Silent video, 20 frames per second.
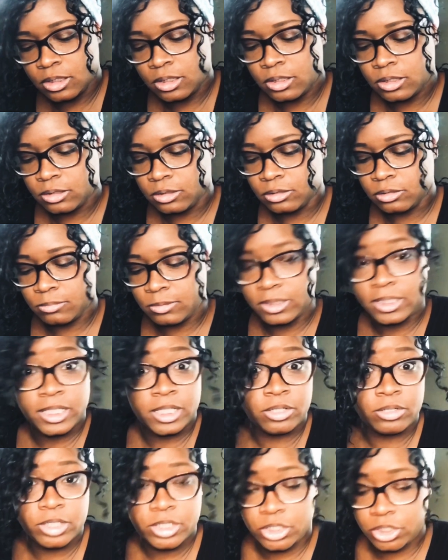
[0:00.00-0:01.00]
Oh, the anger
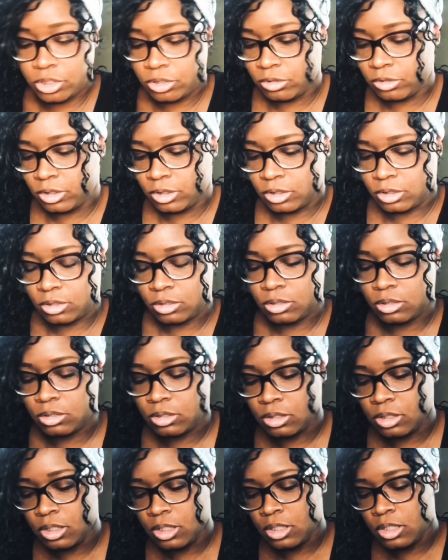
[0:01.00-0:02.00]
issues.
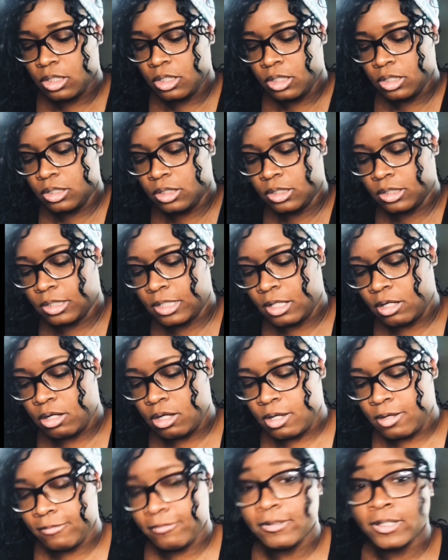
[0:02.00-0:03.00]
Get that
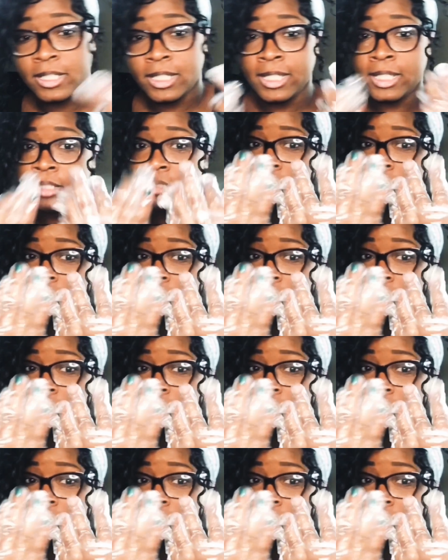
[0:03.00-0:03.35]
off. Again,